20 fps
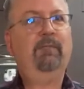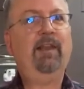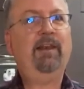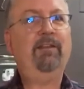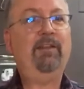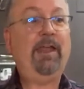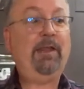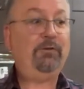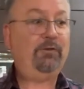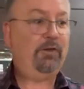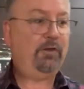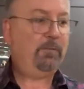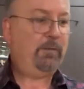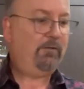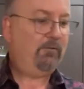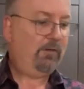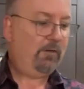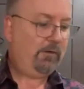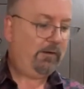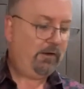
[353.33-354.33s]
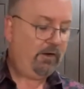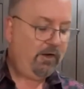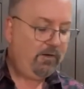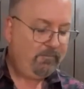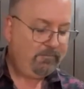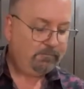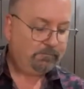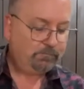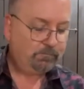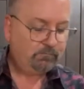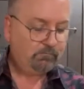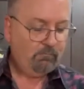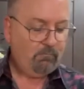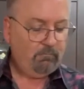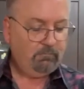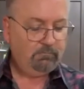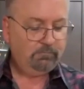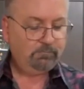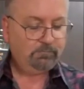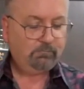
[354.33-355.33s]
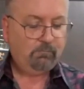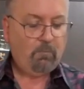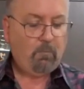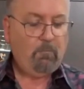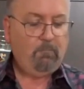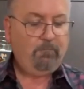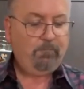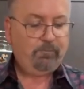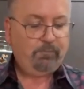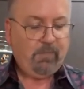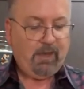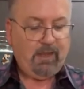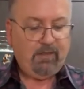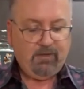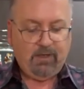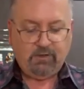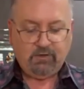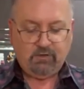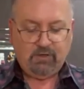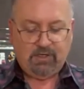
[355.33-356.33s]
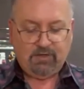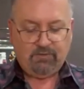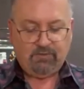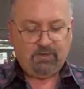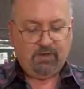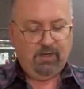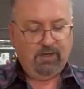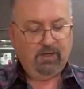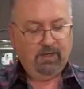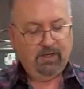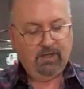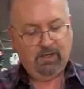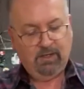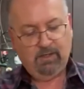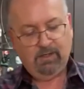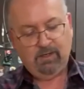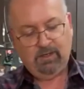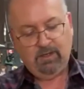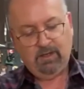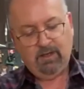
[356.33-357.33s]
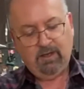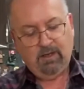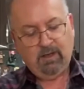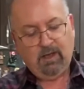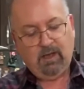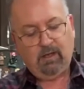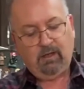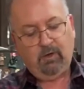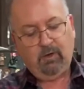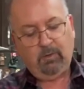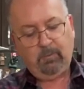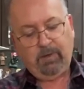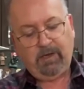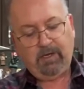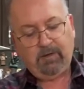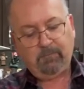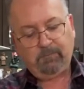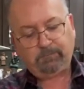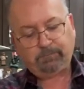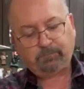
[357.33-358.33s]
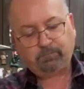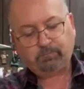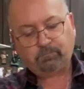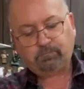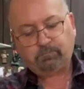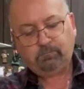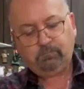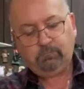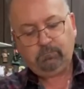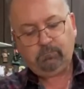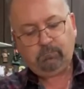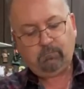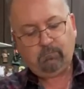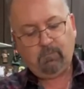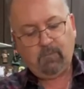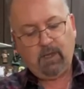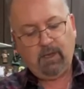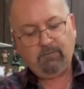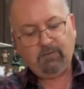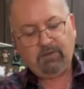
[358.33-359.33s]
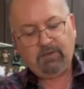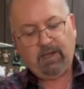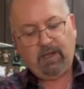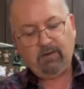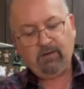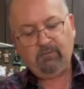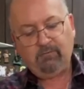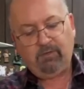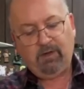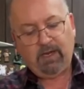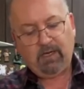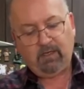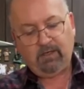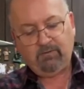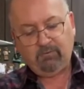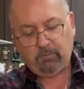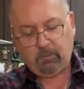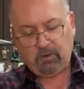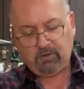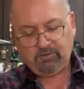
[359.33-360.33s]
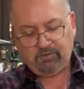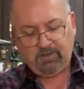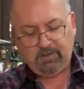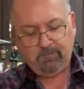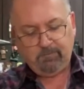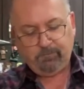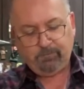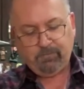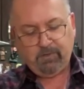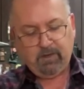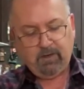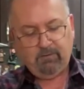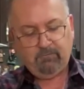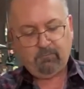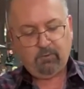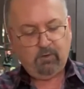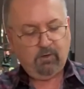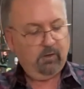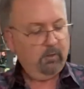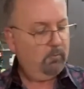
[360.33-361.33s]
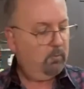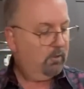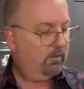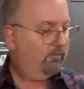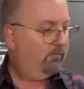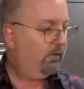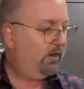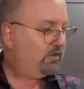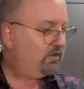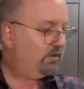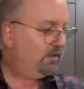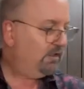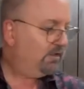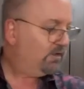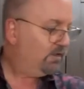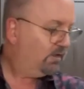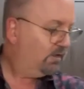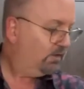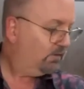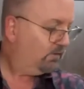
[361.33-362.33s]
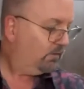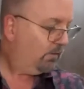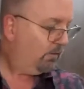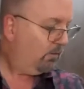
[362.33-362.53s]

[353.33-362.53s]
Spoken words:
That's going to be very good. And then just a little bit of Italian flat leaf parsley for a little more freshness to the